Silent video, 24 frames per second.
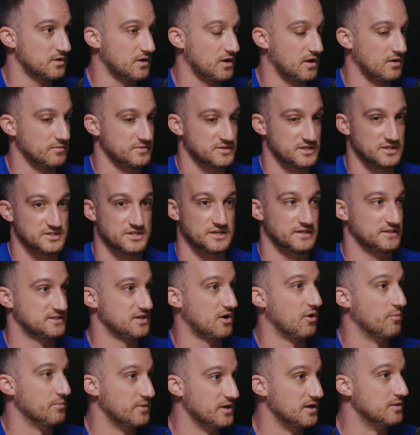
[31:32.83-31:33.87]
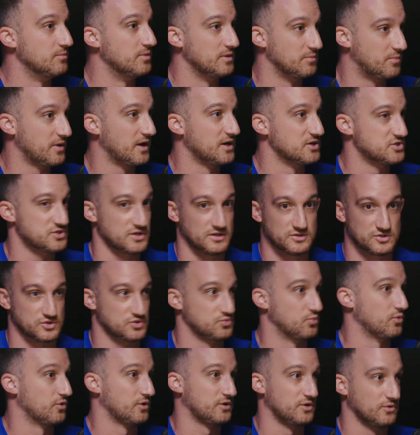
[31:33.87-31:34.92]
Um, it's easy to tell me be patient, just
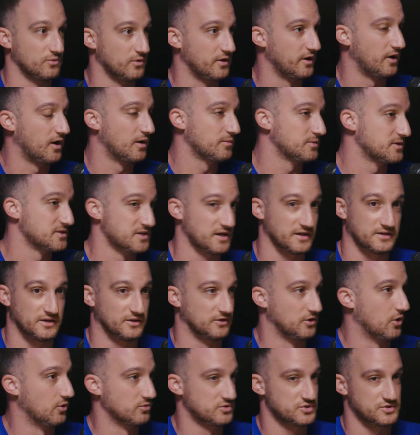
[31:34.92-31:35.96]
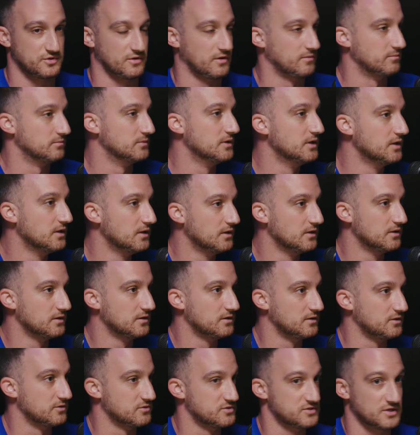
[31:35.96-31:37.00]
work your way up because I could coach till I'm you
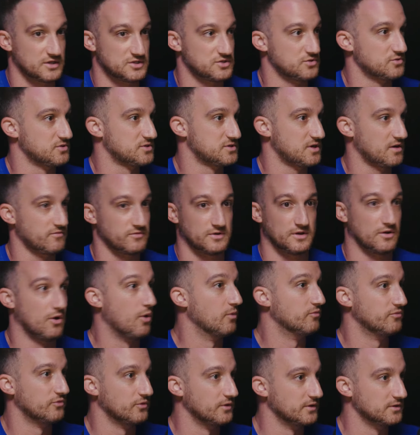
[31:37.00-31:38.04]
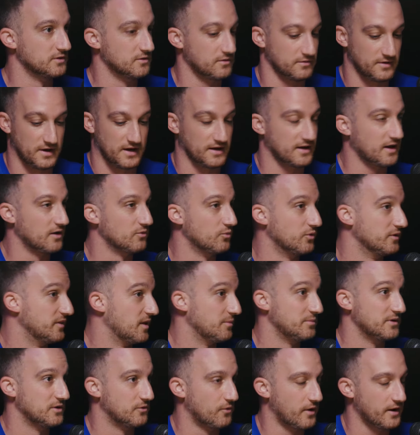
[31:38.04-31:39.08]
know, 60 or 70, hopefully. You know, knock on wood, that'd
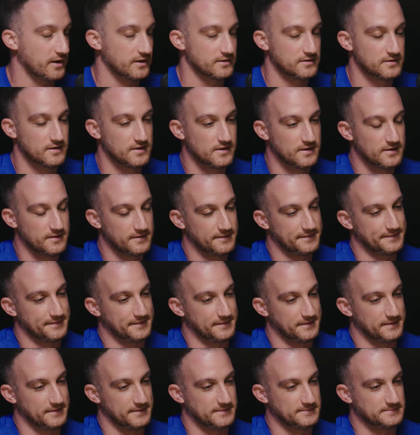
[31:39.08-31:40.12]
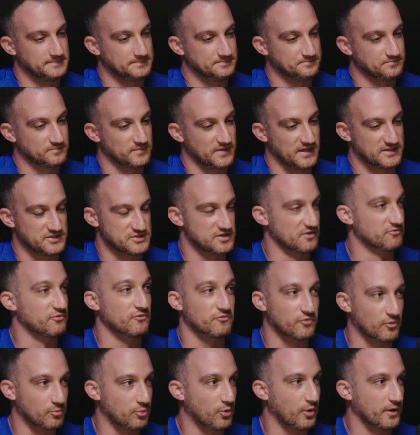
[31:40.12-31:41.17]
be great. Um, it's different
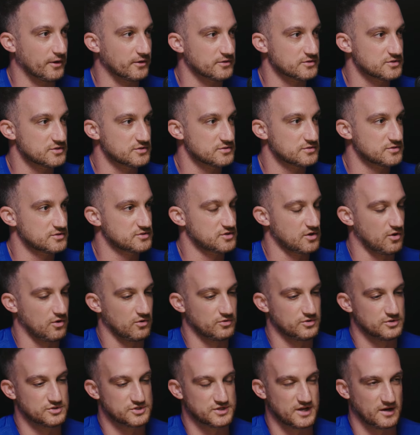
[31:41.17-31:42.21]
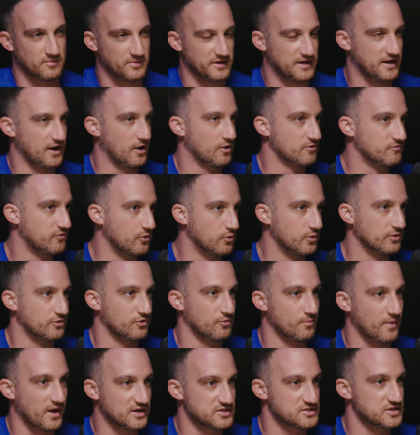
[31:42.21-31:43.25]
for players, so you just got to be careful with your
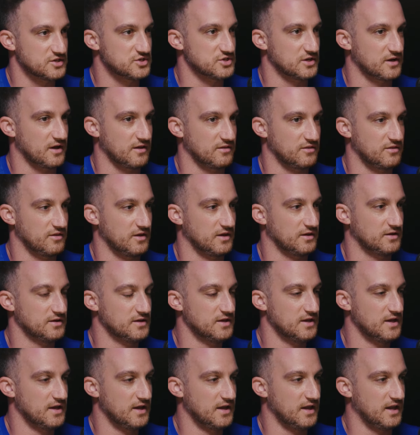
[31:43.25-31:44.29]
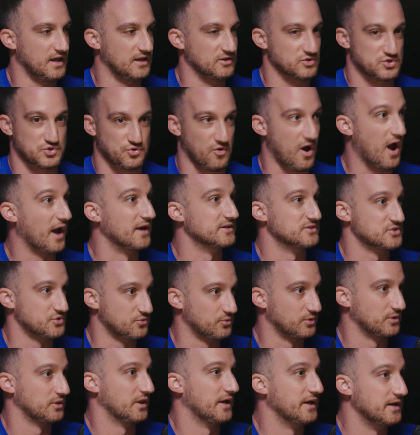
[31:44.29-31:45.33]
messaging. I think in trying to
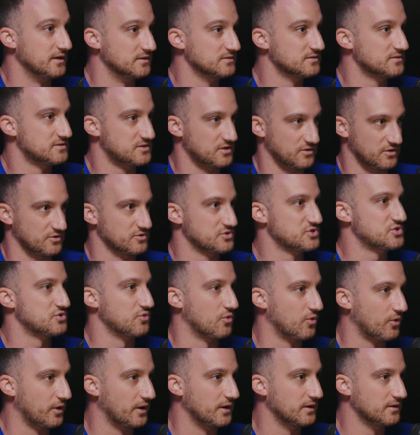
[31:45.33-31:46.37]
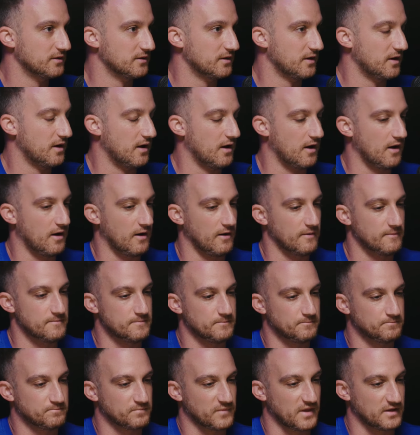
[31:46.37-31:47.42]
relate to their story
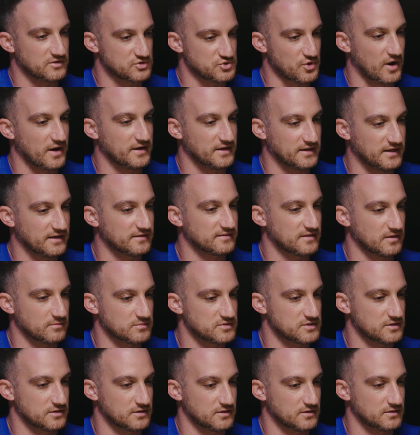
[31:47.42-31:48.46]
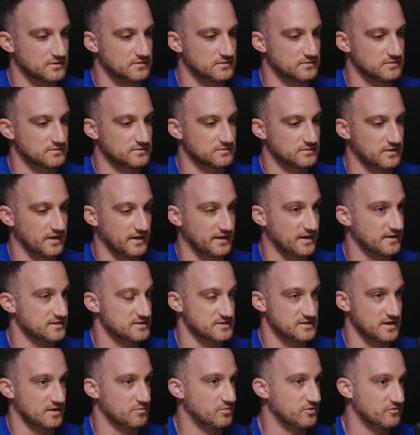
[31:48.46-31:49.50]
um, and trying to get them to, like I
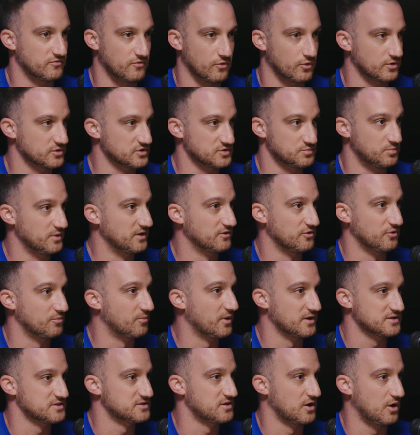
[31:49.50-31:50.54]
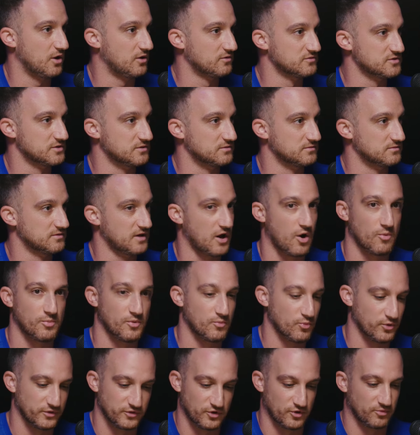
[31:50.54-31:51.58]
said before, just be their best selves and help
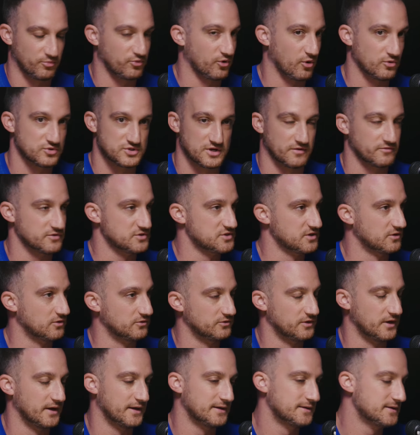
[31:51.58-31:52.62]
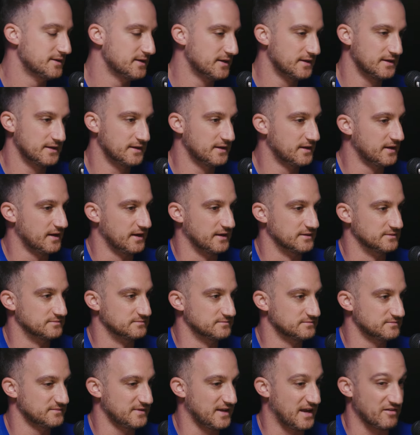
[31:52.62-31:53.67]
them with their approach every single day
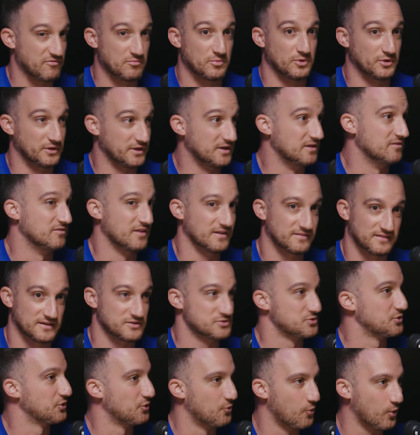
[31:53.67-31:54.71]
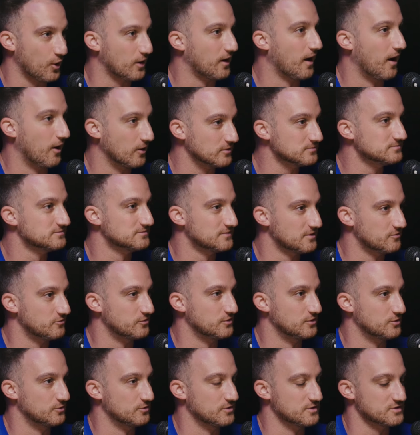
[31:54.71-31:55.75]
and have them believe that things are going to work out if you
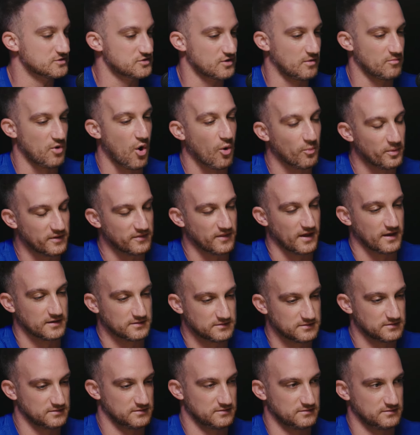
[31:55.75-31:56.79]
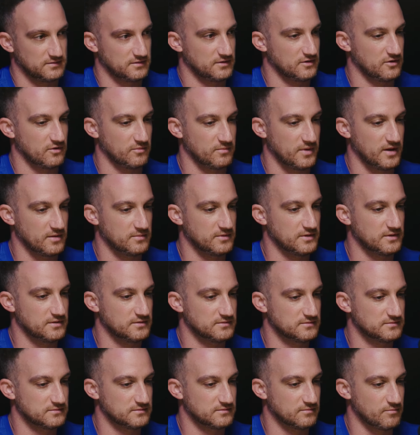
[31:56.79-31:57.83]
do this. So I'm hoping that, you know,
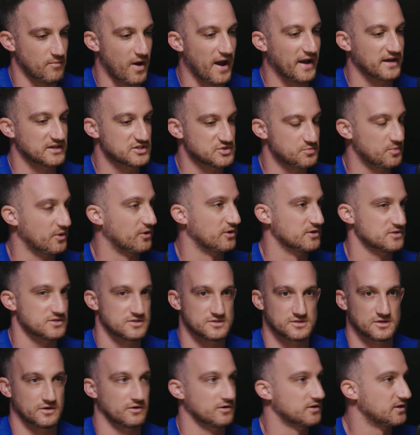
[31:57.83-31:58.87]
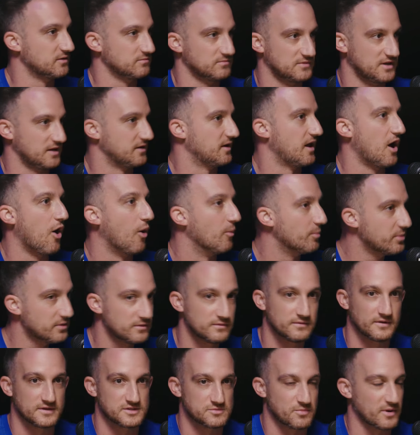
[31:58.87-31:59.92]
maybe my experiences there can, can help as